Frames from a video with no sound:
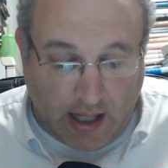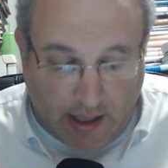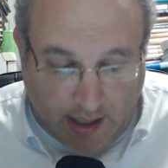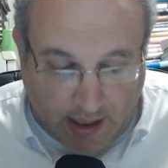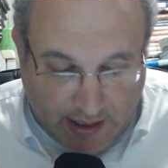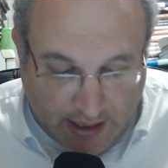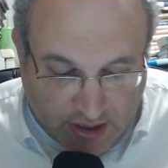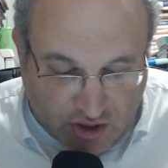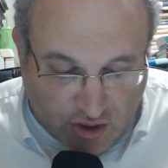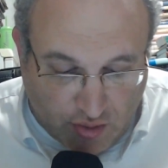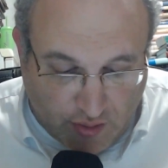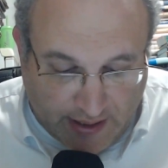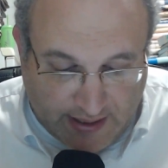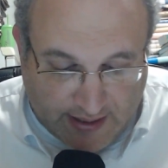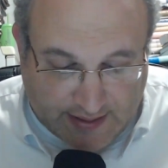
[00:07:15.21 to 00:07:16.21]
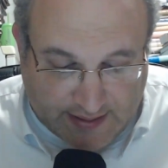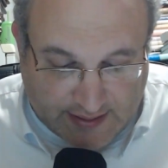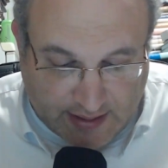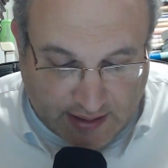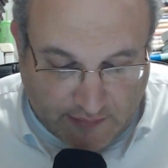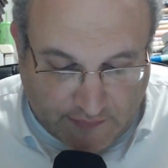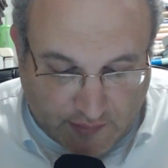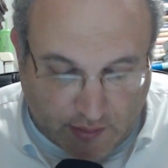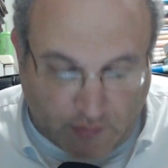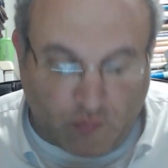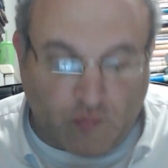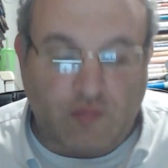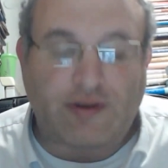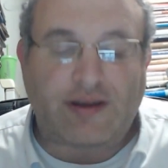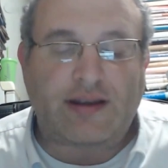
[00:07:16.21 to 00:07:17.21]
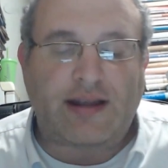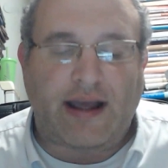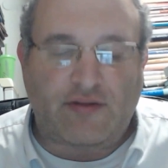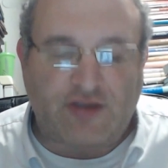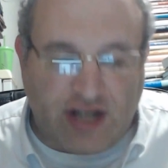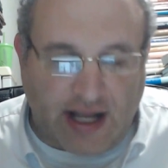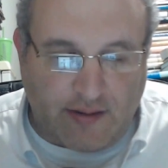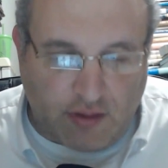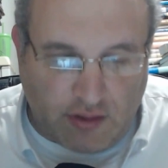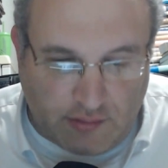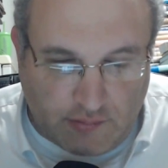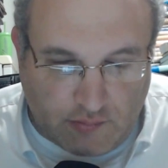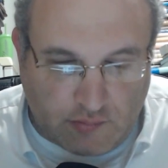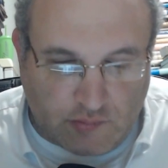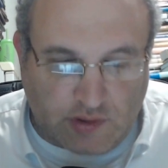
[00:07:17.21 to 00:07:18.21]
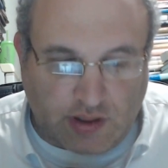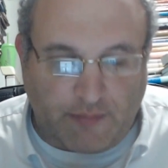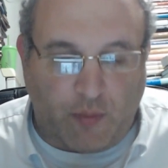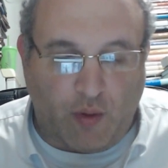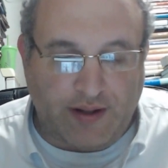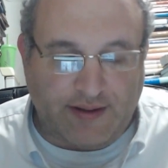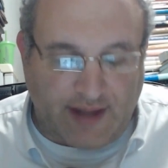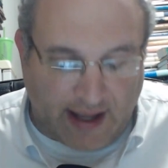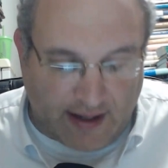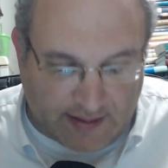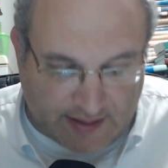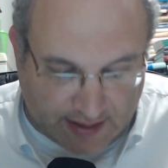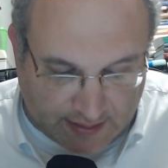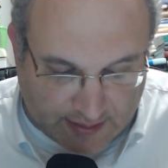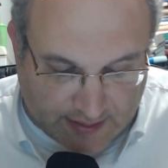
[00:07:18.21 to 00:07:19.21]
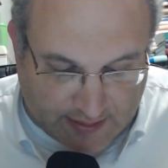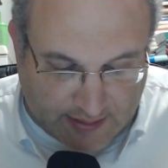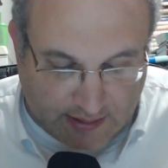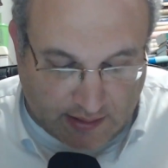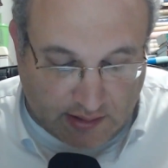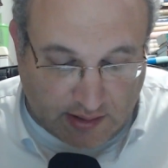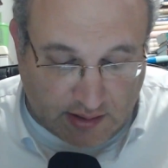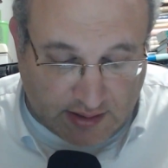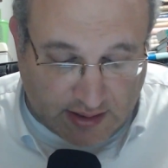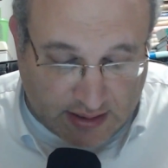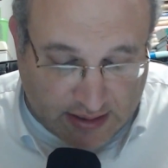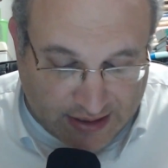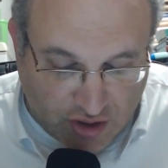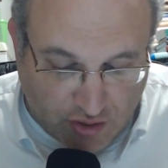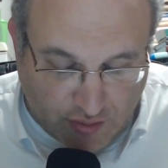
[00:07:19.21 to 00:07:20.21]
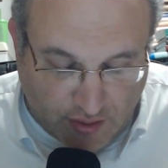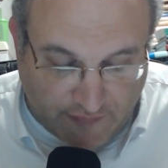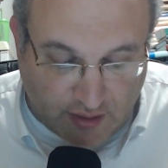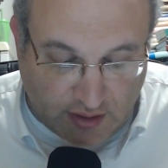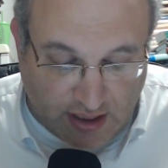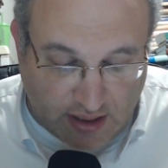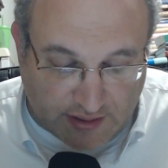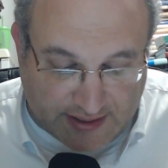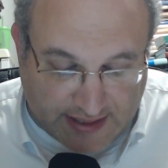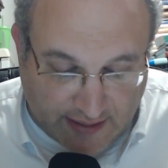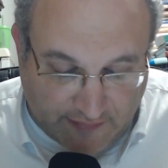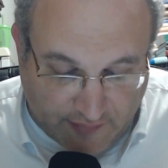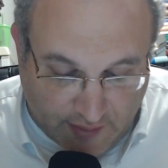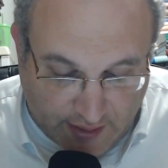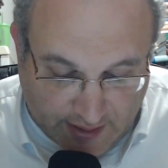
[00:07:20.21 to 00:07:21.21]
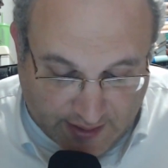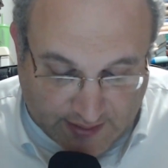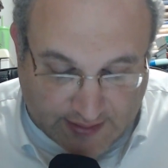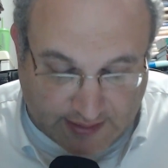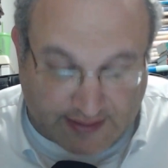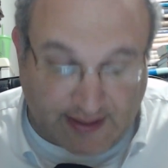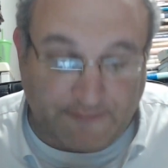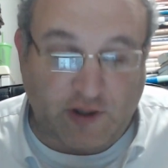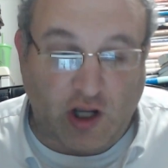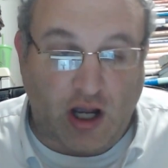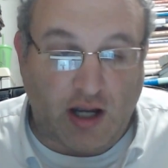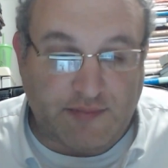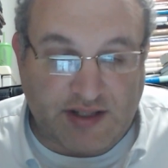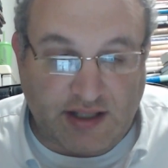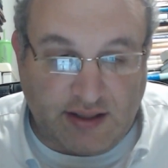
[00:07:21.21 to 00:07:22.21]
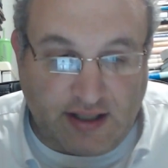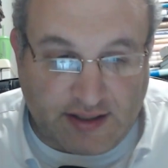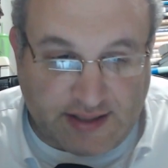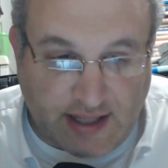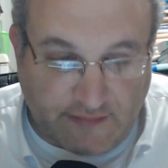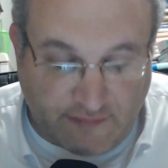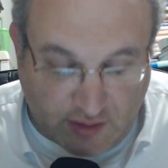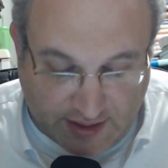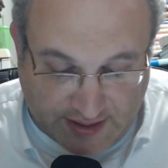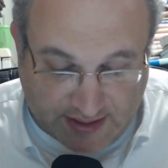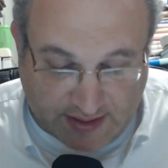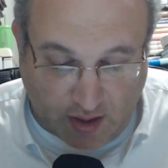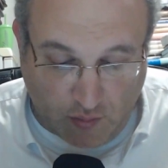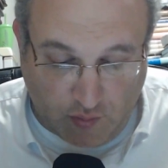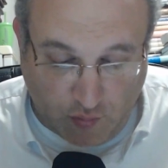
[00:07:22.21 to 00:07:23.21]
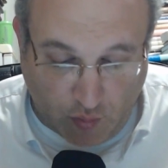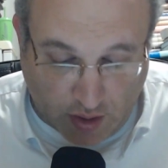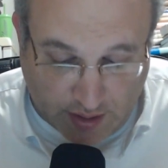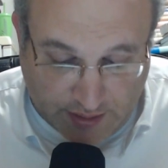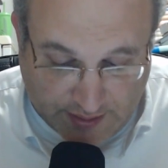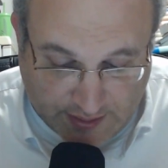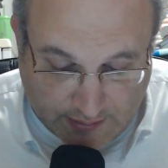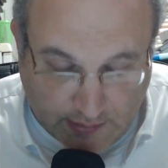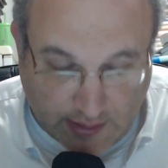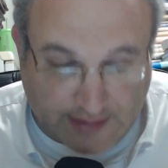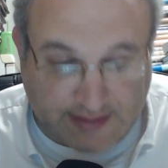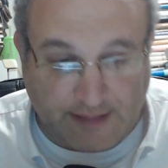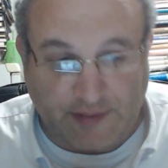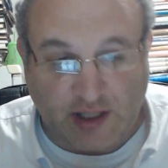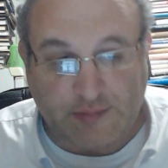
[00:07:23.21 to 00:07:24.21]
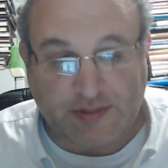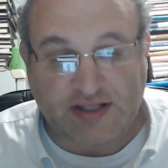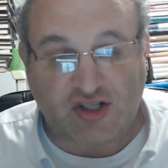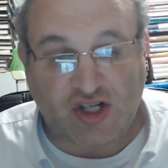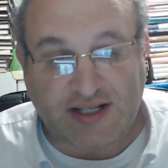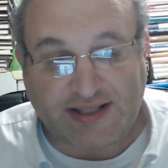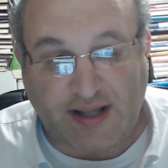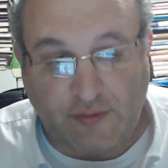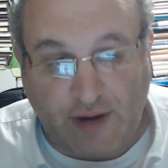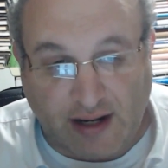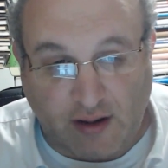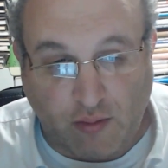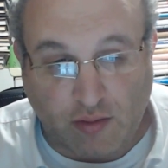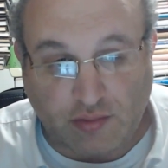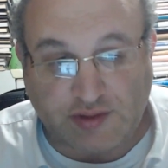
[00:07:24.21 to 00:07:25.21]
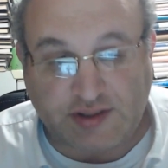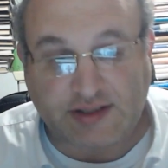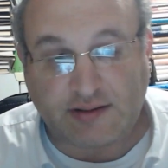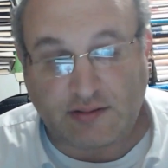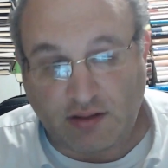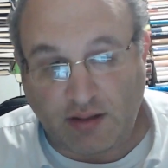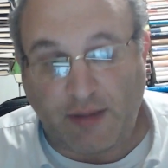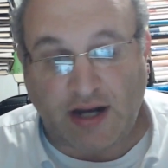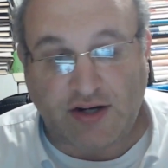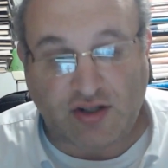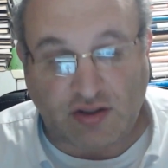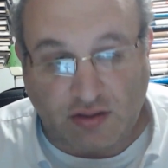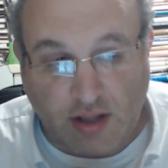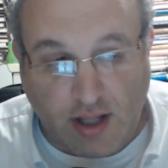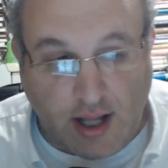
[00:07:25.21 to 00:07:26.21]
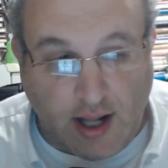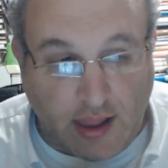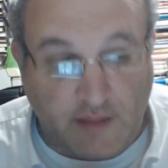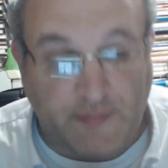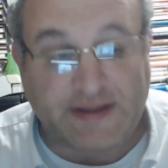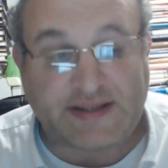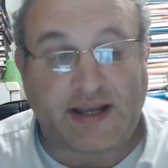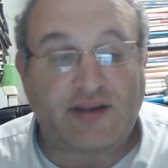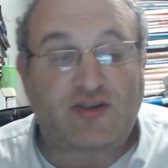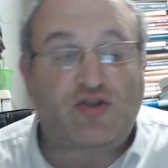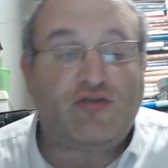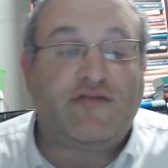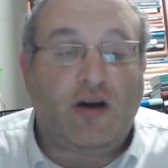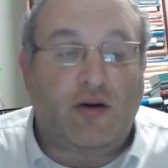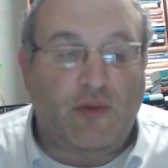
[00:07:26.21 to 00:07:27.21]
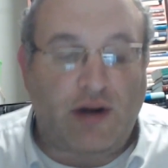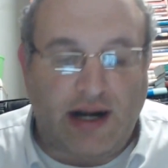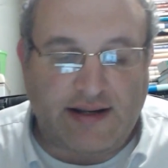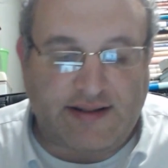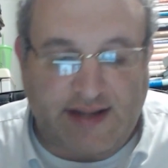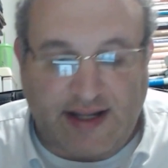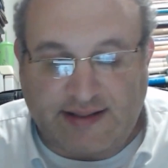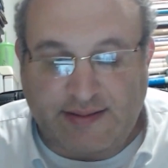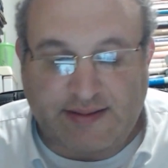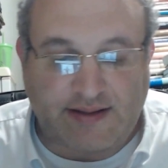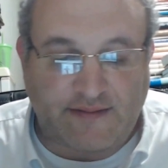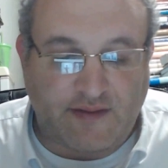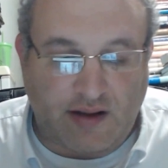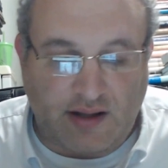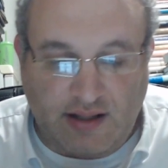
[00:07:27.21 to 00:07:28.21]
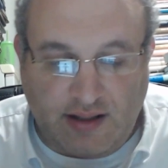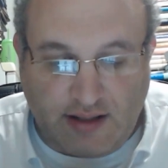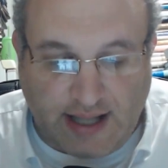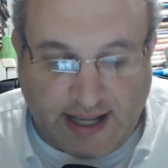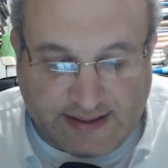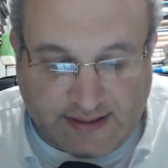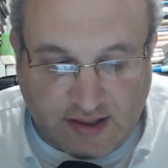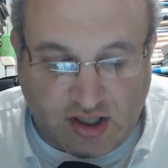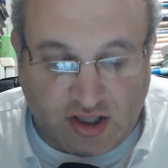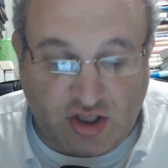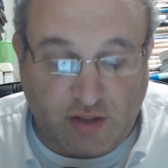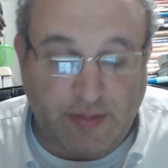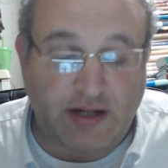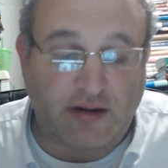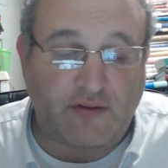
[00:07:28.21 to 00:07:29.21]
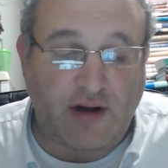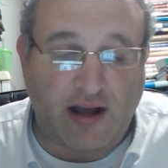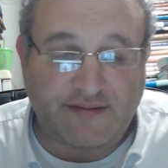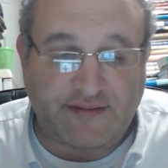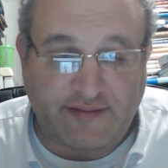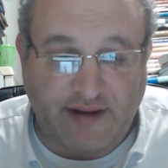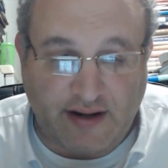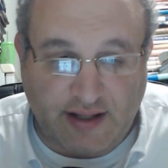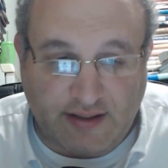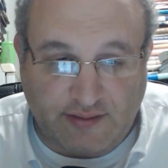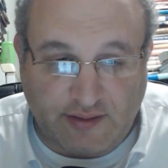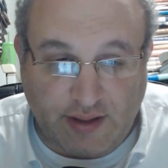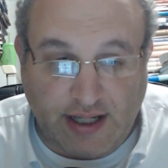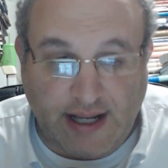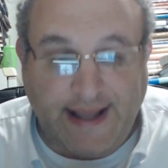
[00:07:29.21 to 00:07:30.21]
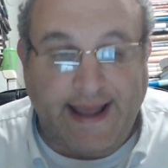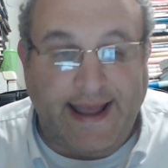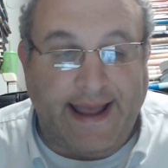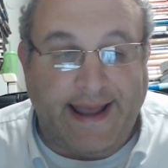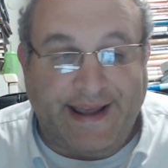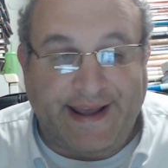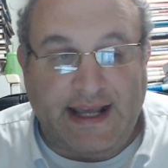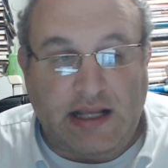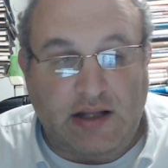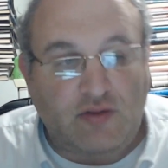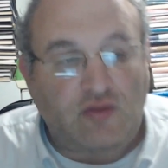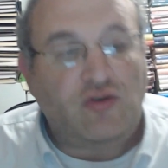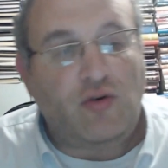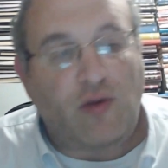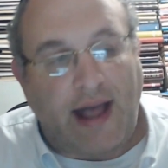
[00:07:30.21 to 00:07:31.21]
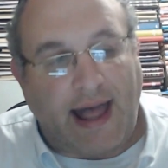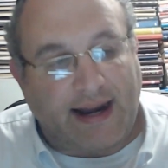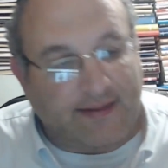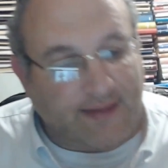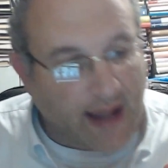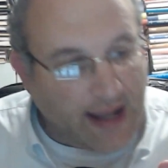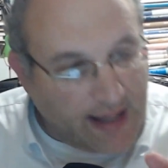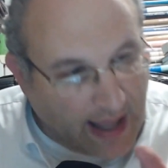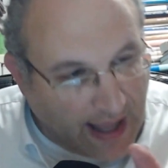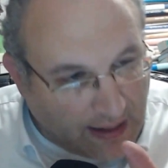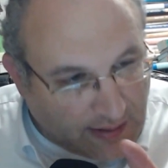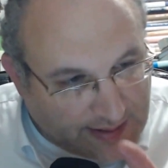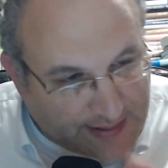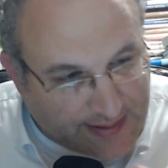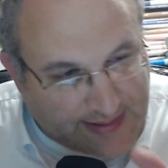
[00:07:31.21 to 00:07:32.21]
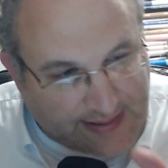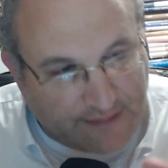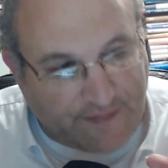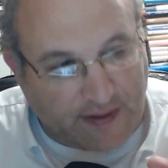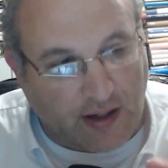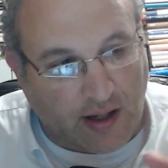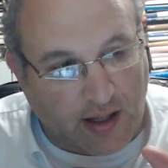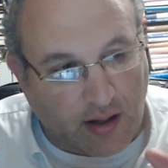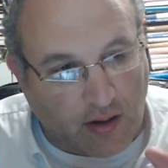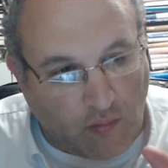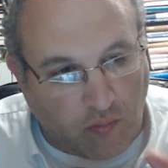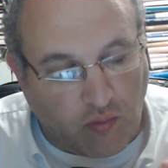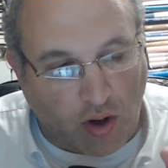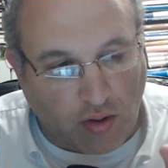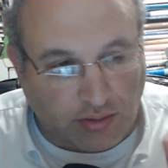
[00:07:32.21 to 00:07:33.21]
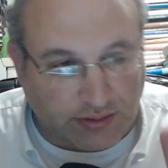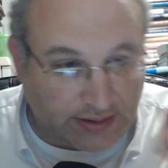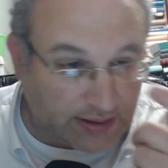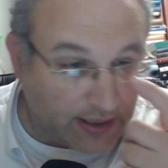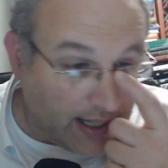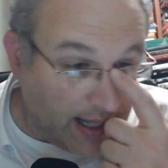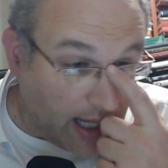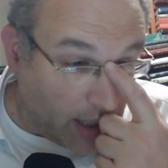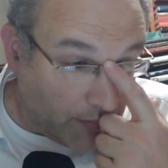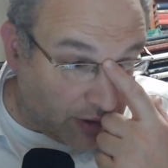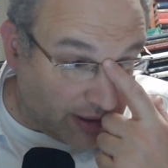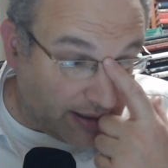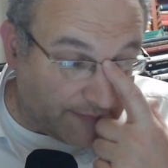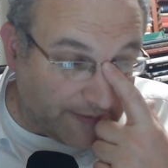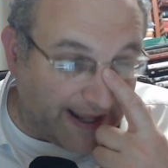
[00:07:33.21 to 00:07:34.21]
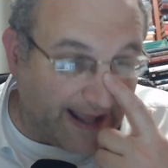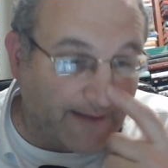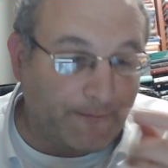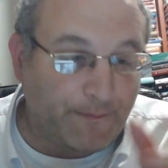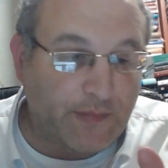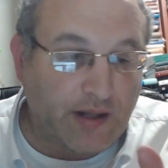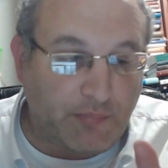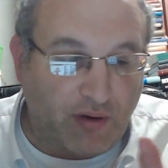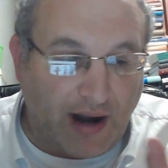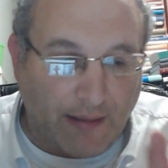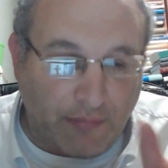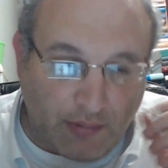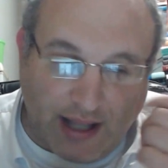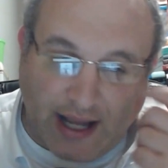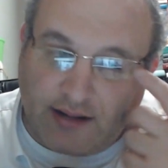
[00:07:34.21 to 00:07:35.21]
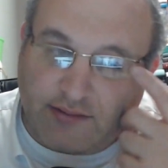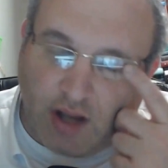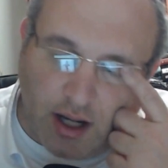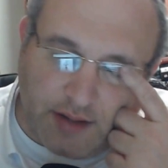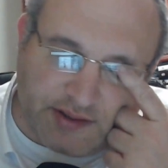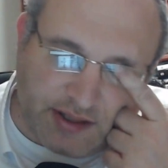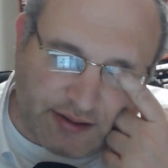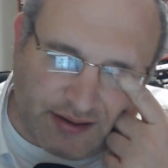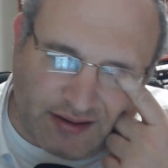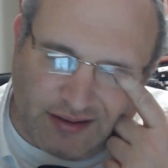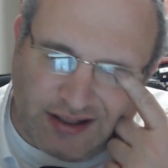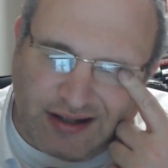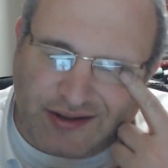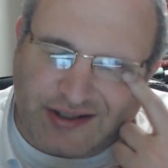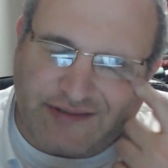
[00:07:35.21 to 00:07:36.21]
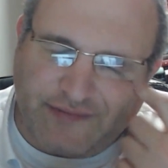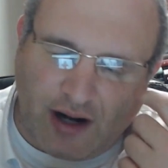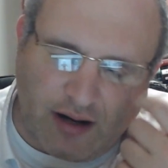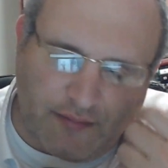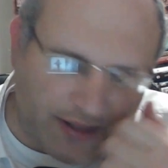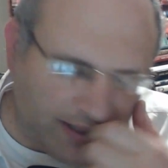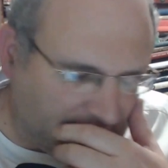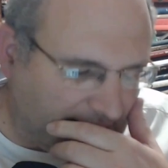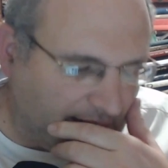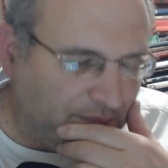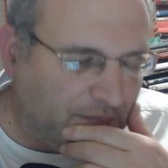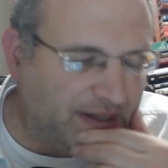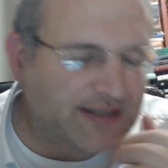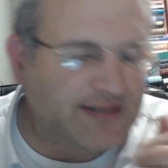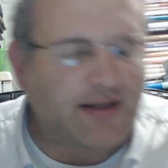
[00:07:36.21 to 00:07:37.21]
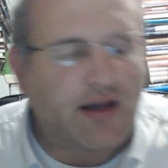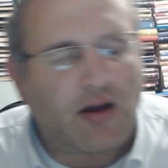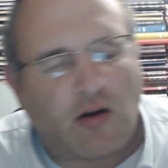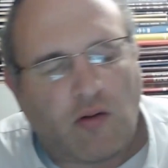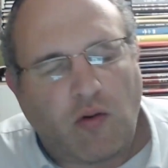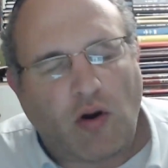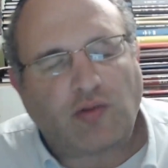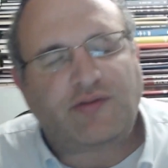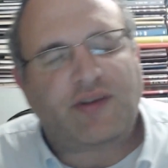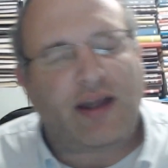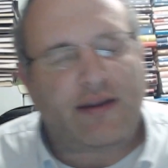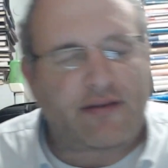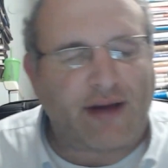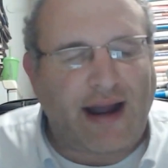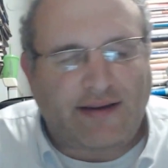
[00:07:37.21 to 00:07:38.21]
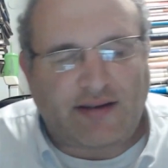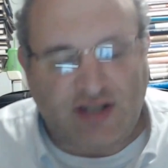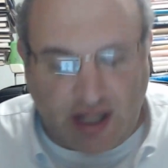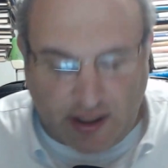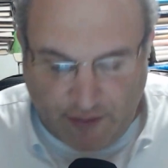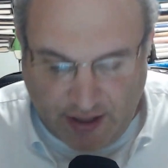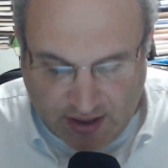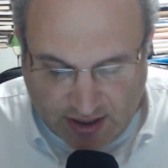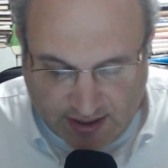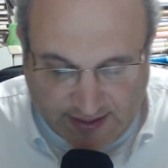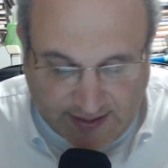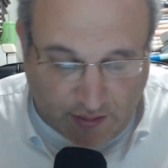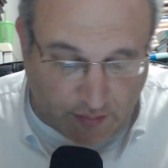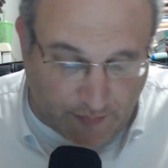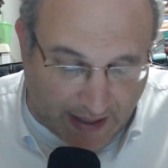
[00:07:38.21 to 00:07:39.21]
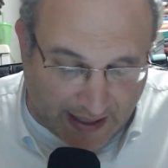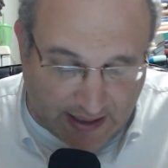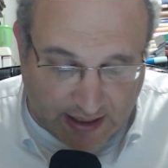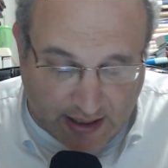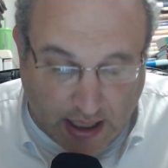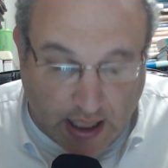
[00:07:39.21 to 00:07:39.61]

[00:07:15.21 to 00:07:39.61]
an issue is, in general, to point out is like this: the issue of a Likut Sefer is sometimes the Likut Sefer is its own words, and sometimes it's just direct quotes. L'mashal, the Pischei Tshuva, where I said specifically the Chazon Ish and Shabina Rav are very into it, he knew how to take out specific quotes and bring them down. The problem a lot of times with Likut Sefarim is they misquote, and throughout the generations there were many